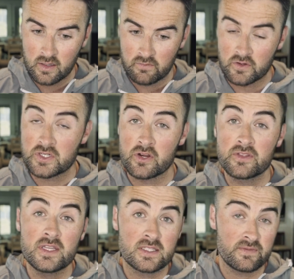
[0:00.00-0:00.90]
1
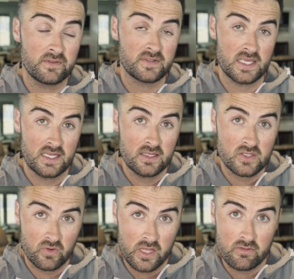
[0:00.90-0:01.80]
Corinthians 15,
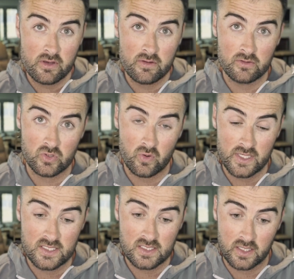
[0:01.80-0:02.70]
23 through
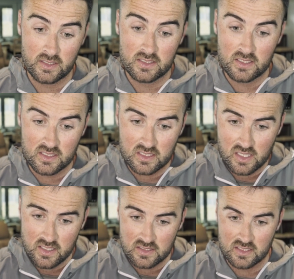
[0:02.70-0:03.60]
26
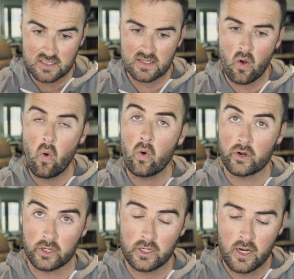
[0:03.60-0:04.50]
discusses the
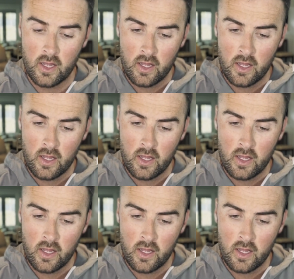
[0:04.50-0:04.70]
order